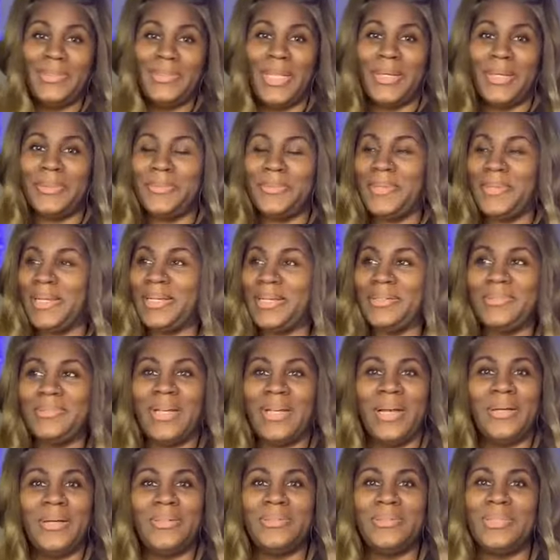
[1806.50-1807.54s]
no, I
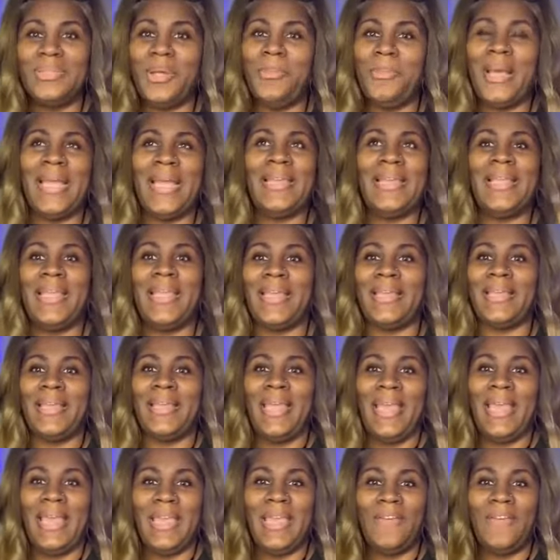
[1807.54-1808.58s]
don't know about that.
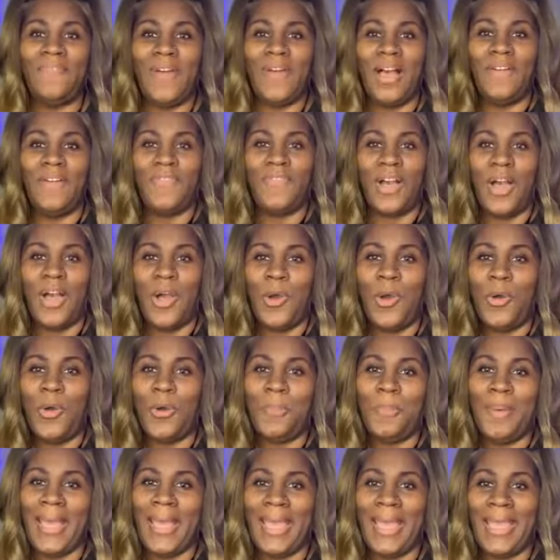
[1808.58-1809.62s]
Half off a
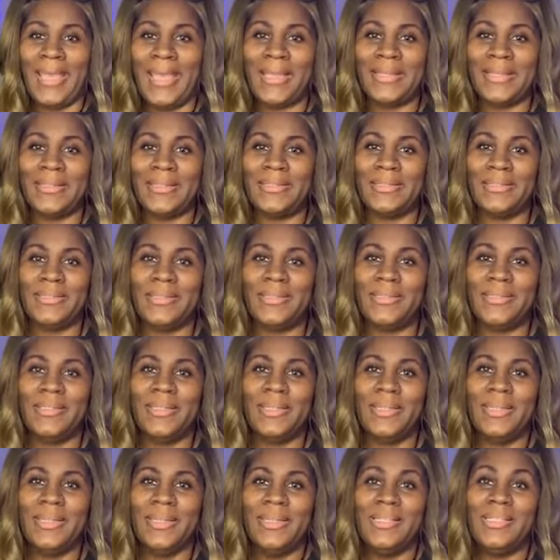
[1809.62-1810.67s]
whole pack.
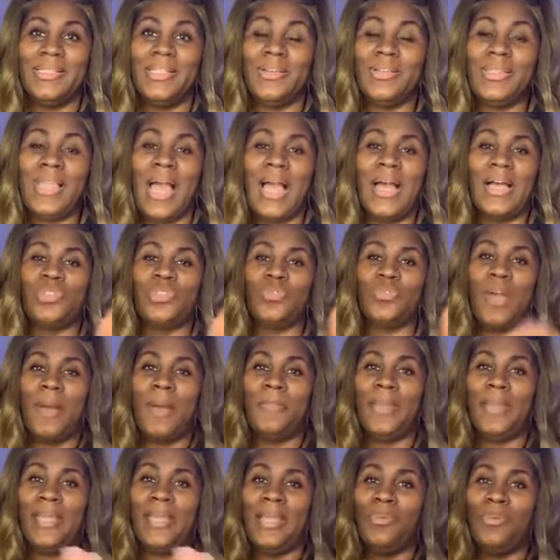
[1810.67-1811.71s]
So y'all
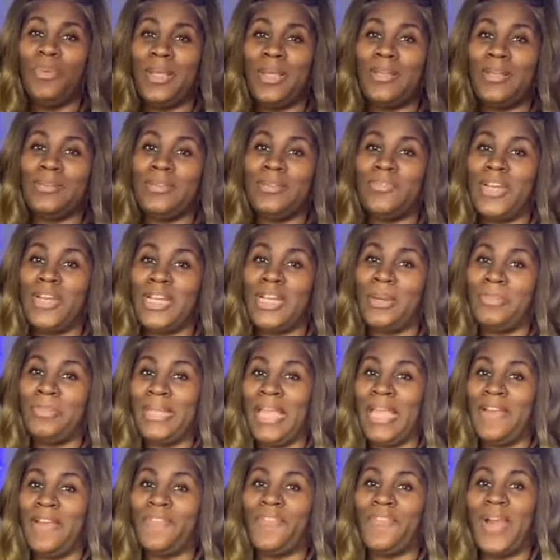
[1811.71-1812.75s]
drop in where the
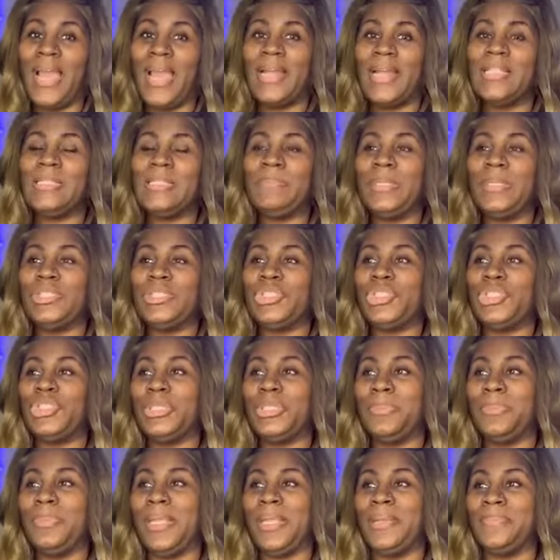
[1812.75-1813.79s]
Black Friday special
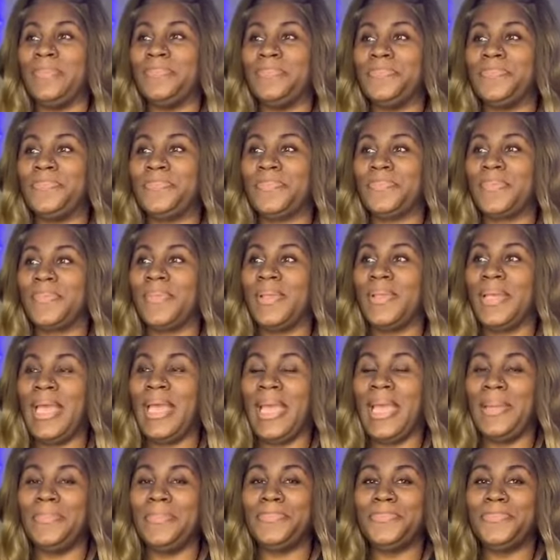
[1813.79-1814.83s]
should be.
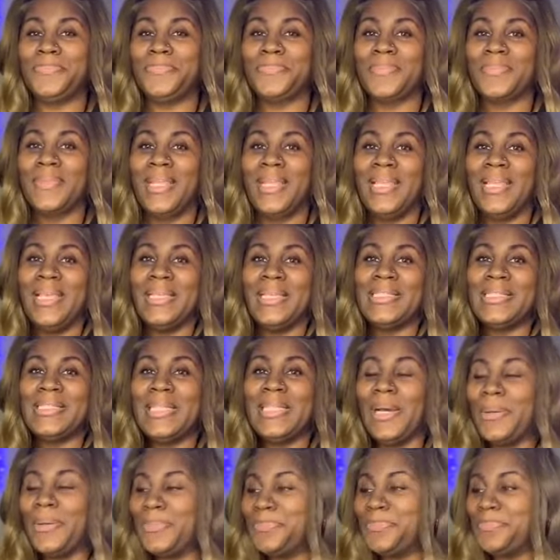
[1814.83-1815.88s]
Okay.
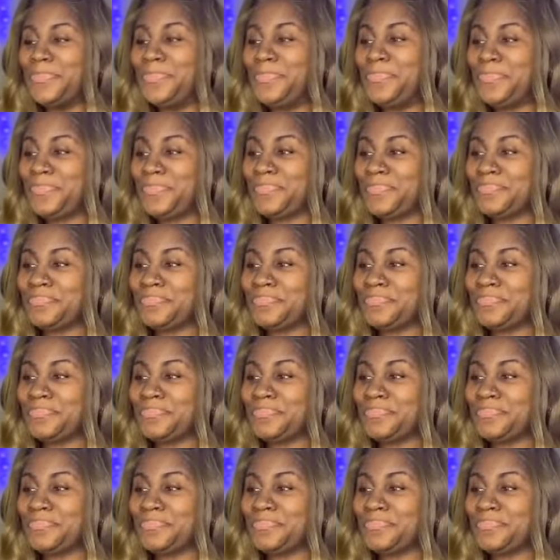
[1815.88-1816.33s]
So